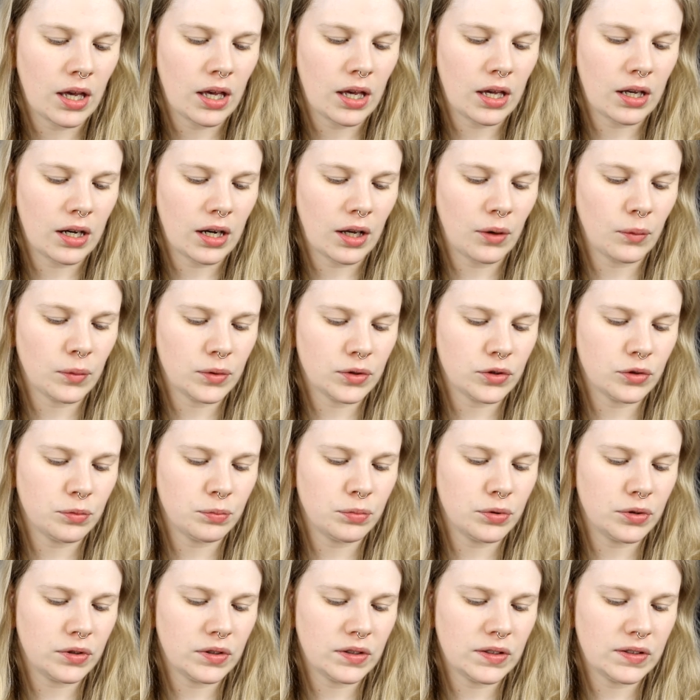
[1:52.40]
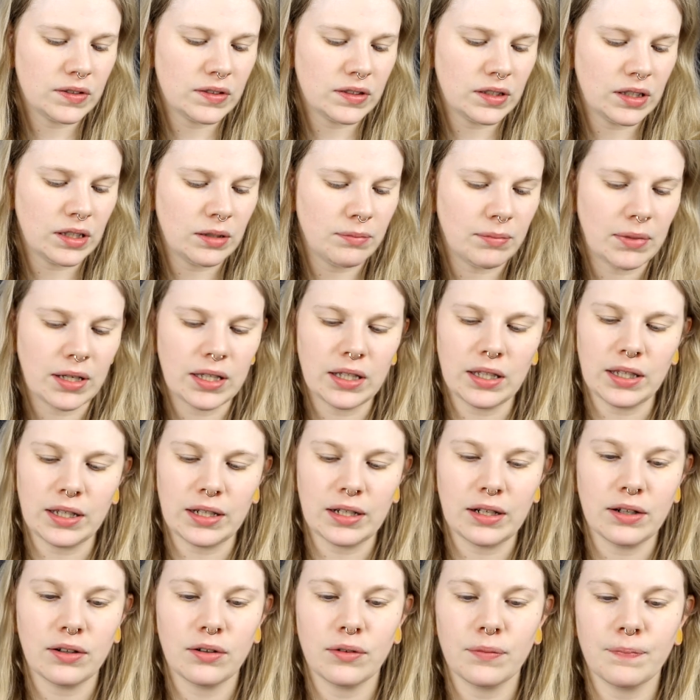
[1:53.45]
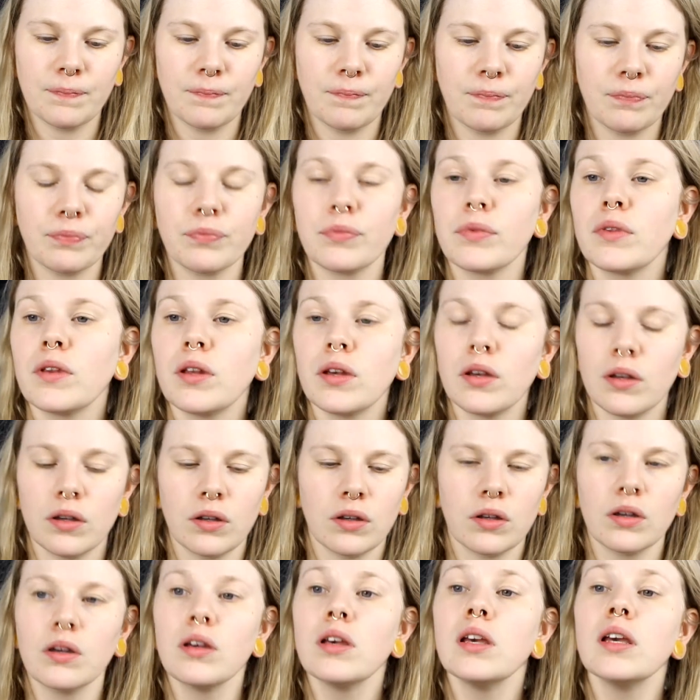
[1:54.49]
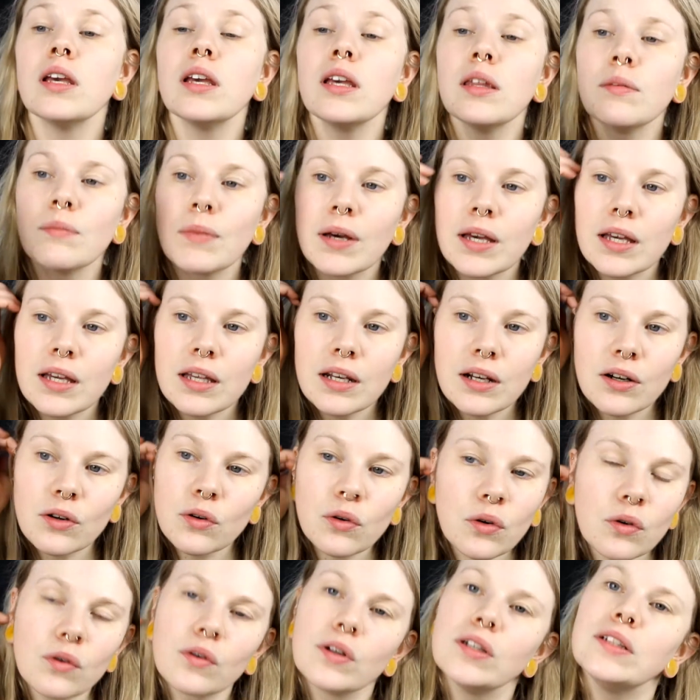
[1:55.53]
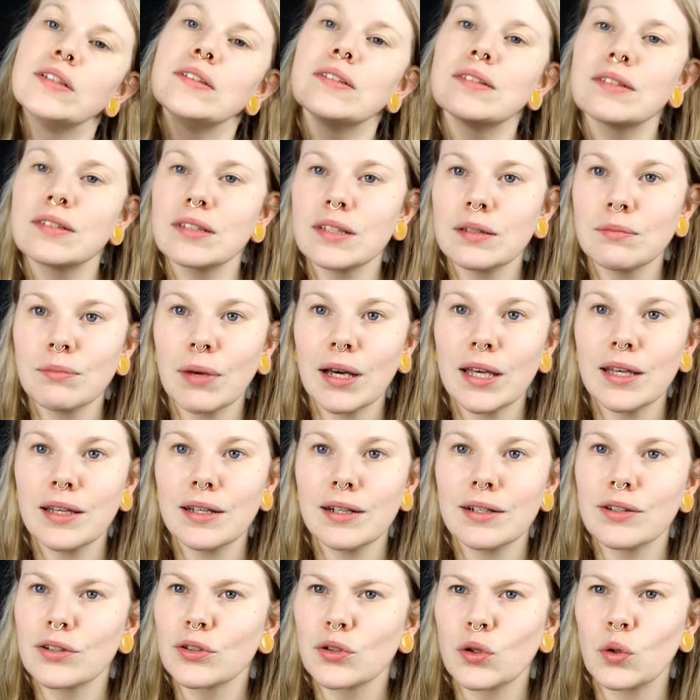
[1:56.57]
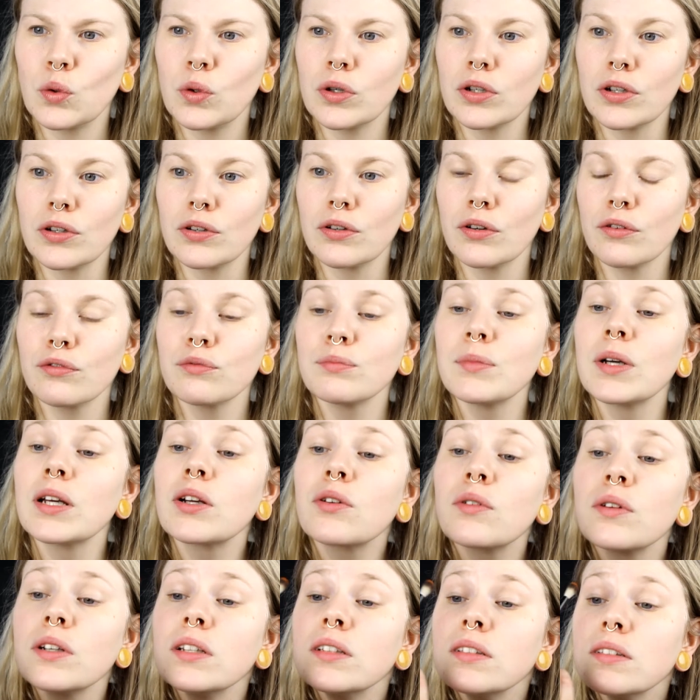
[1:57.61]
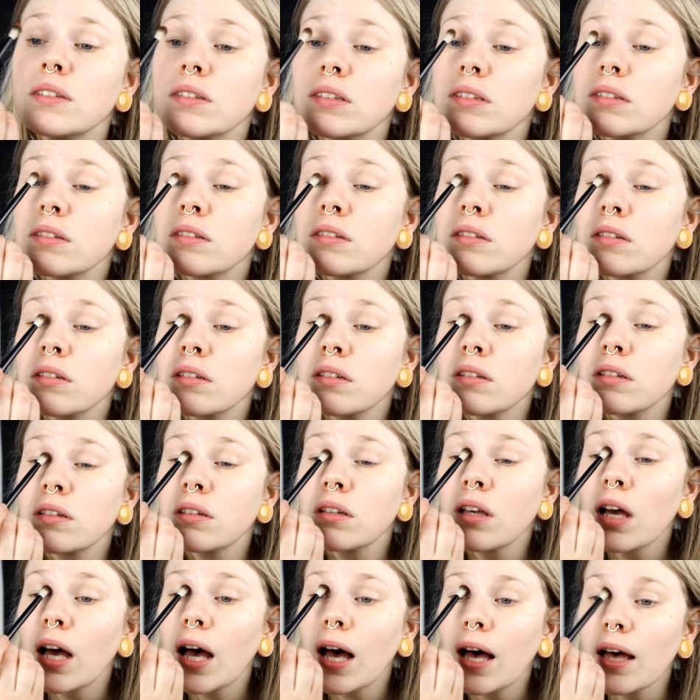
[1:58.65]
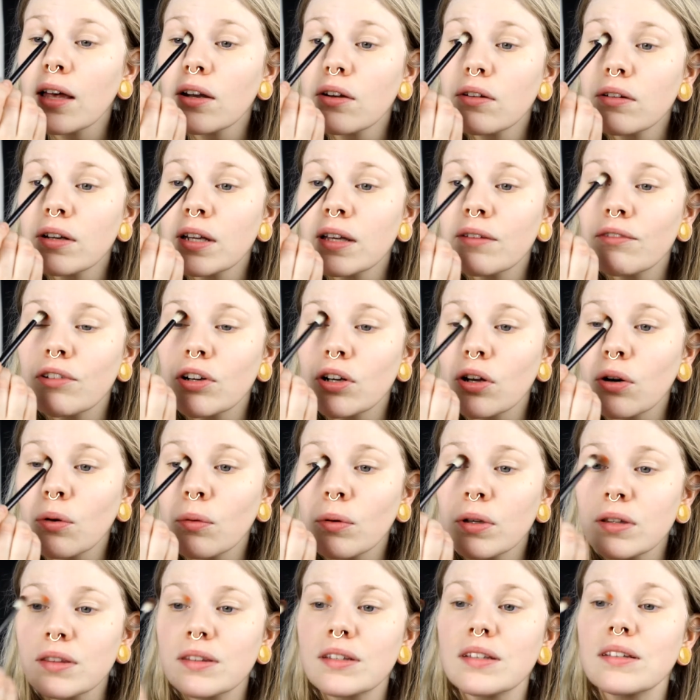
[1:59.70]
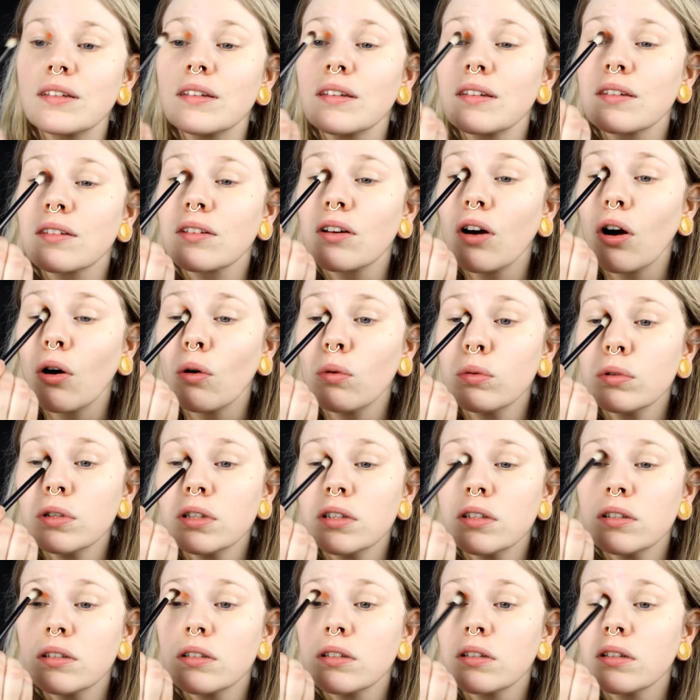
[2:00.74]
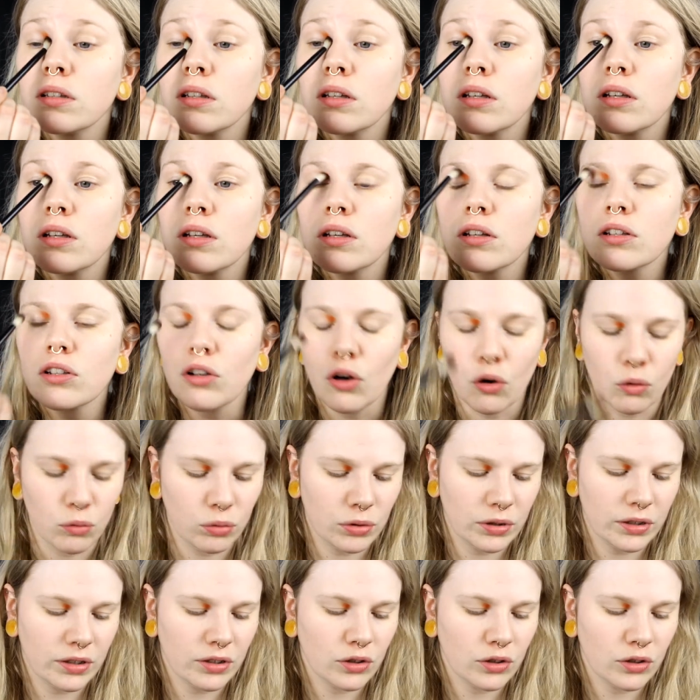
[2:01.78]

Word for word: and I want to put this in my inner in my inner crease, in my inner corner of my crease. I don't even know what this is called. Cold,